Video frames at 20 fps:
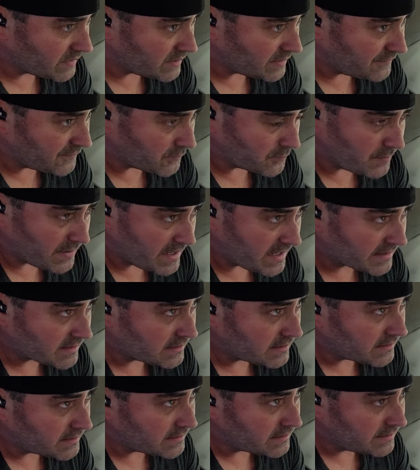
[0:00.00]
if you're
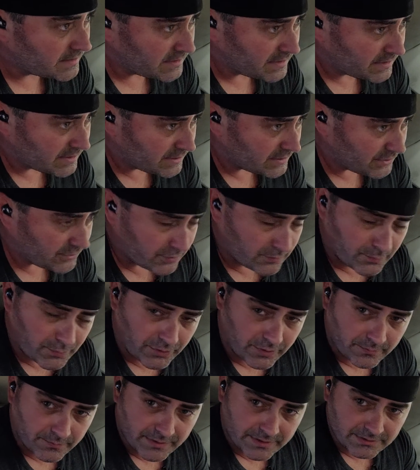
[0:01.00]
bagging it, you can
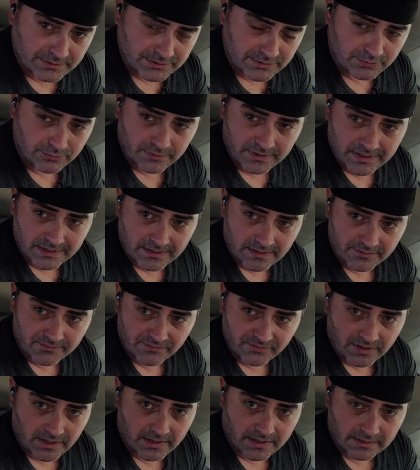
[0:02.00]
pretty much do that
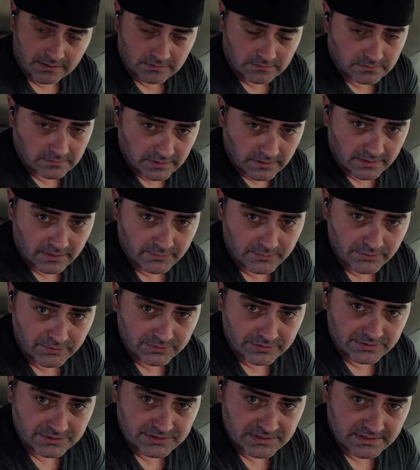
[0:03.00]
outside. You
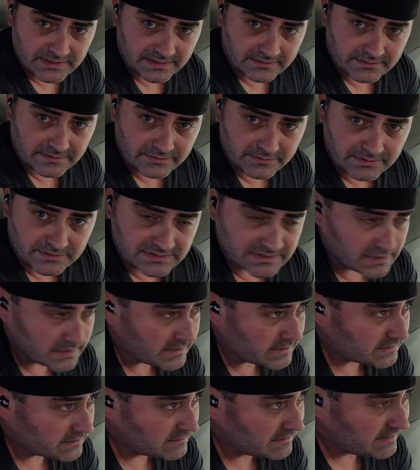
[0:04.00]
can just sit out there in the
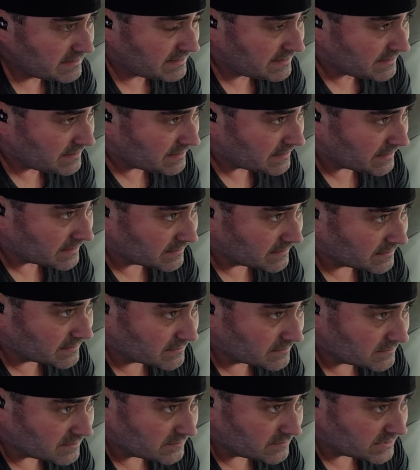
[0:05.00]
sun, and
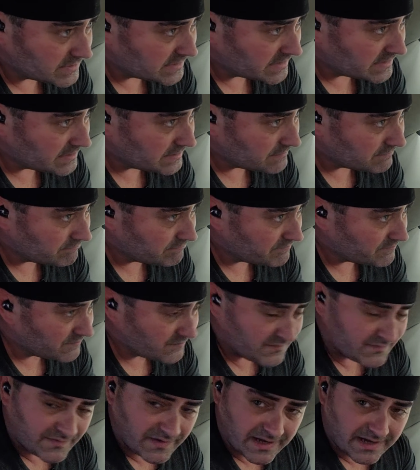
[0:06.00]
literally within
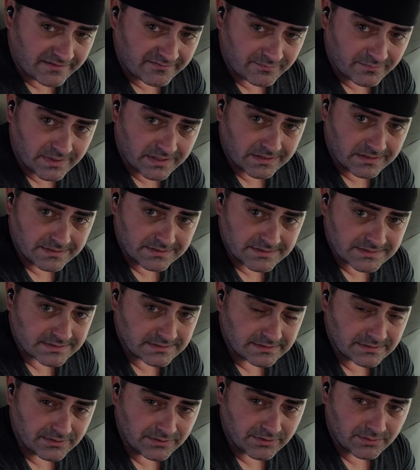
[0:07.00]
5 minutes,
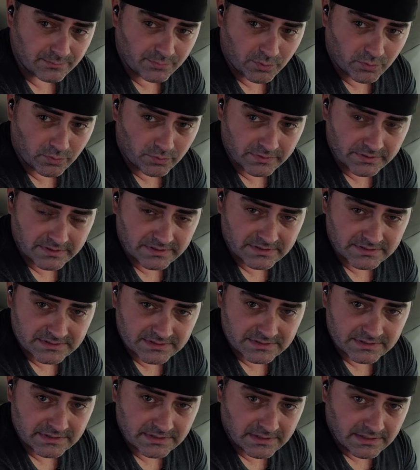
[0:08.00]
you can pull
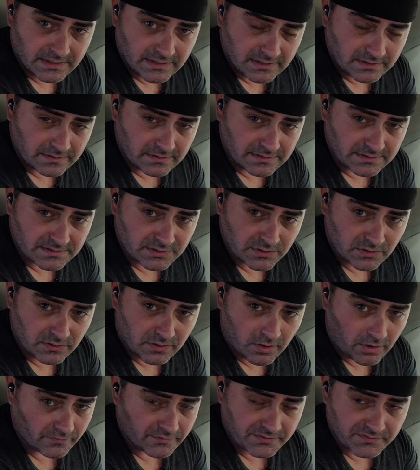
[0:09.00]

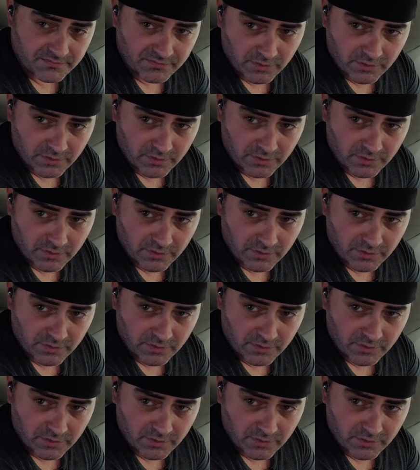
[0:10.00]
all this